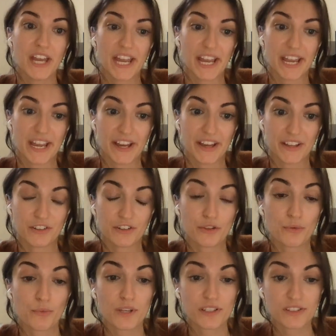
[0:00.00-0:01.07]
And the
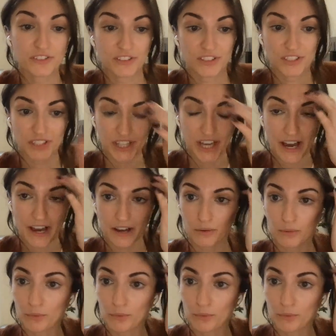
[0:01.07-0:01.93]
reason that